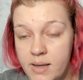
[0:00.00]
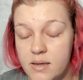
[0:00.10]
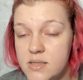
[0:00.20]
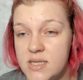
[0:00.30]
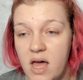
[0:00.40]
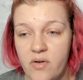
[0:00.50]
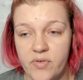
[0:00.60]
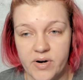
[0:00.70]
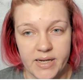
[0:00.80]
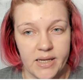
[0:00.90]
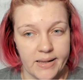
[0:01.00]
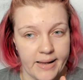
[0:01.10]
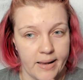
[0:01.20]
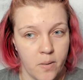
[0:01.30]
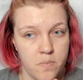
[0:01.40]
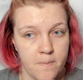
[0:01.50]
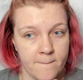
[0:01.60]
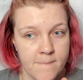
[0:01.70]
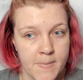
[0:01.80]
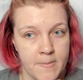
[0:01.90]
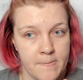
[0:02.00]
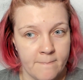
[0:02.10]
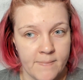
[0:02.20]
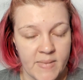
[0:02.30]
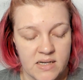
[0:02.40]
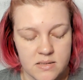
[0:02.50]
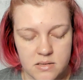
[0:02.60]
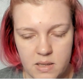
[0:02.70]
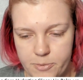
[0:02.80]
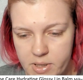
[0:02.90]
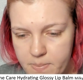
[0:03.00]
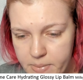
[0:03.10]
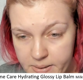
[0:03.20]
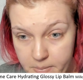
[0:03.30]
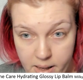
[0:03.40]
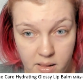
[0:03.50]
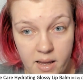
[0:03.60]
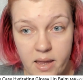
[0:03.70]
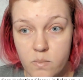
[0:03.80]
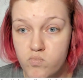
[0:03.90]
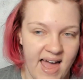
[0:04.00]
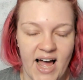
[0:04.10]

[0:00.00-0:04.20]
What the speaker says: It's not very like slippery, but I like it.